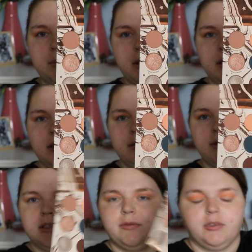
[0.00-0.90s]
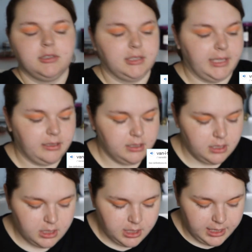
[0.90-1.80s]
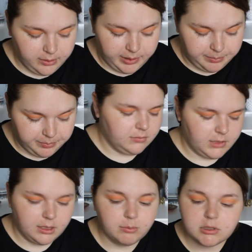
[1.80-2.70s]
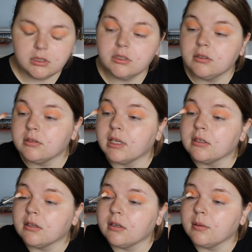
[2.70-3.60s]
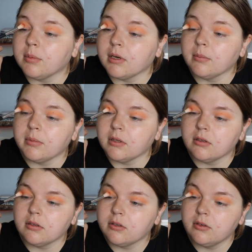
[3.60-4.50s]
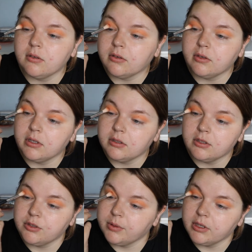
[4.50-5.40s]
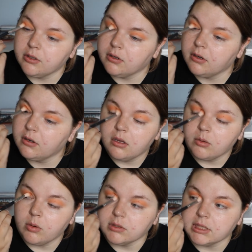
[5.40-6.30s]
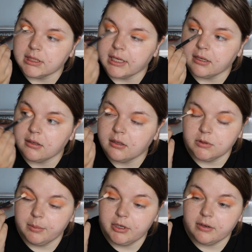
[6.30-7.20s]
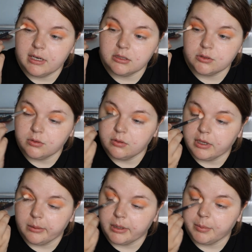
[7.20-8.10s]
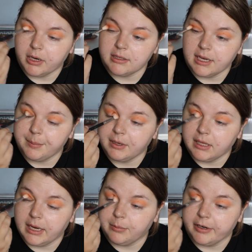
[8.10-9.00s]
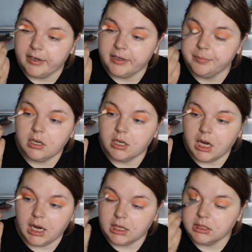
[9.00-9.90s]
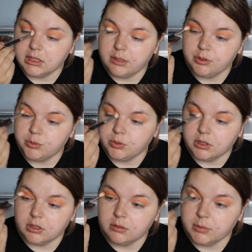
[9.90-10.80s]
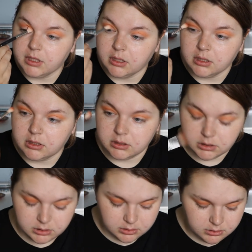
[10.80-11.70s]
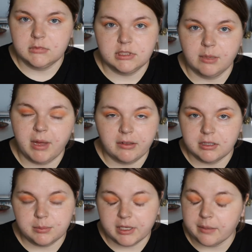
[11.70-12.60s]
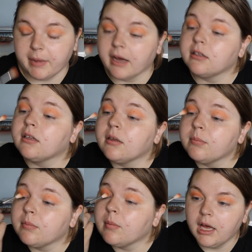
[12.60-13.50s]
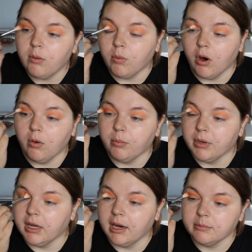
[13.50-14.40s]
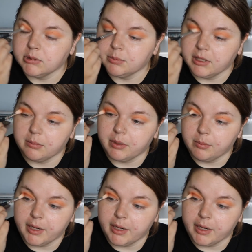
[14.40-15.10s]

but I want it to focus on that. Anyway, and I'm just going to use that to deepen up this crease situation. What was I saying? So I'm in grad school. I work part-time in a library. I'm not going to say which one because somehow this might get back to them. It won't, but I'm just like being